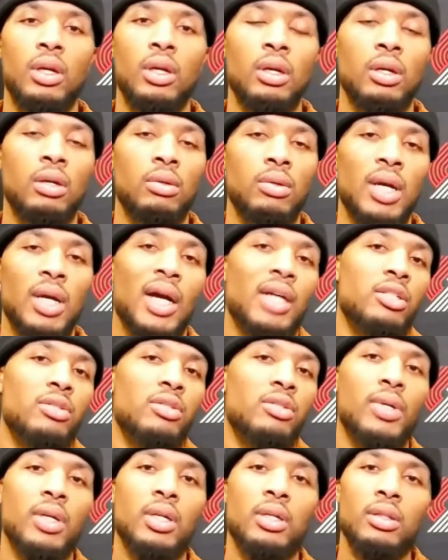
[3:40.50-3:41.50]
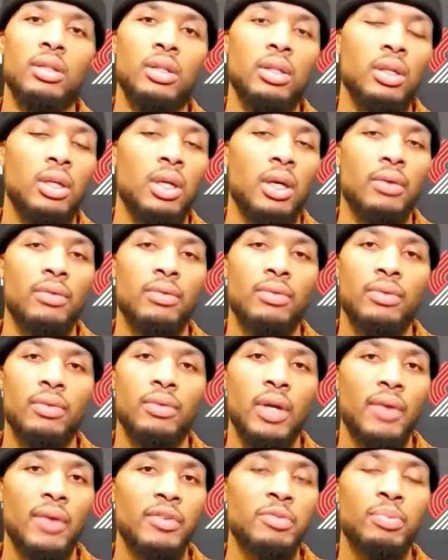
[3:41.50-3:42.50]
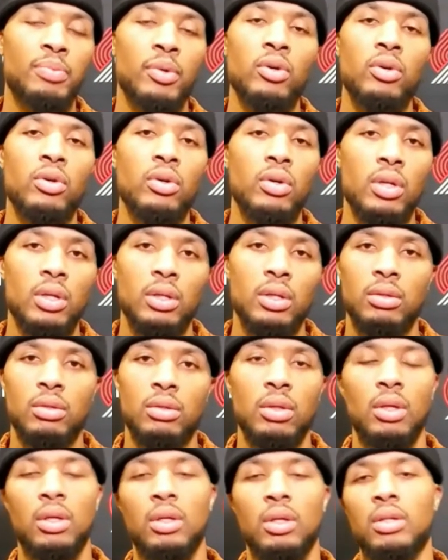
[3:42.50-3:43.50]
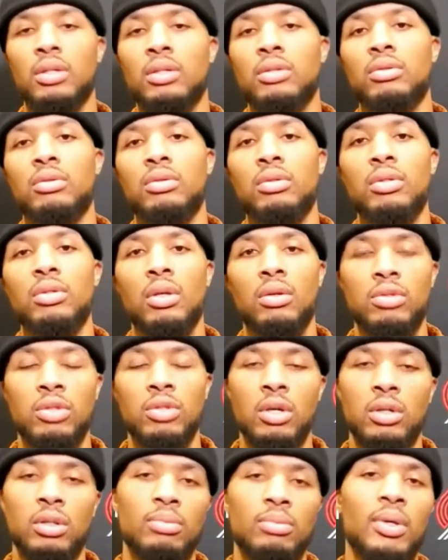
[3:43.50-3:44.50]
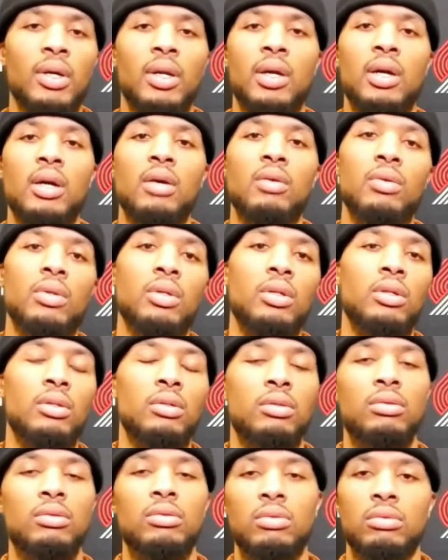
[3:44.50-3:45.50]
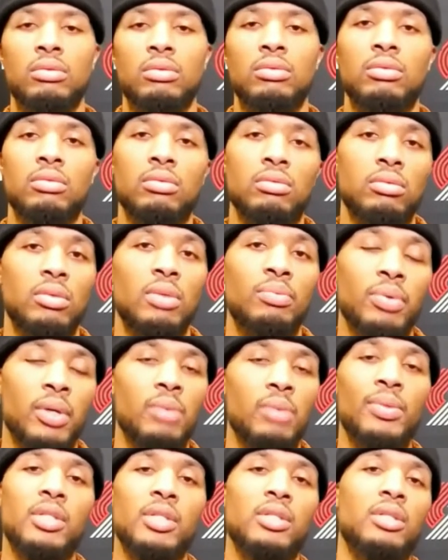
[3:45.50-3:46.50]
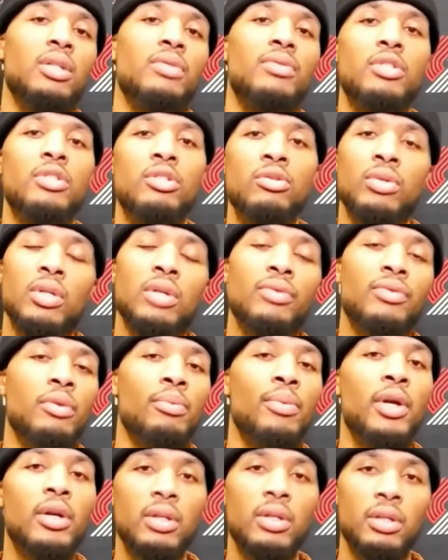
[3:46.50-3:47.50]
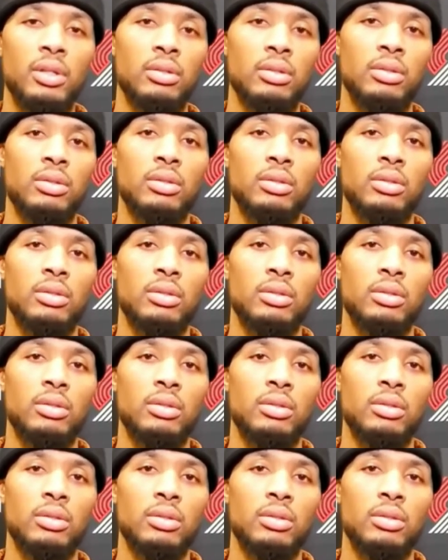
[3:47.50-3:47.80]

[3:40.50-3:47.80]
Guys around the league have spoke on it and, you know, talked about how we pretty much live in two different Americas.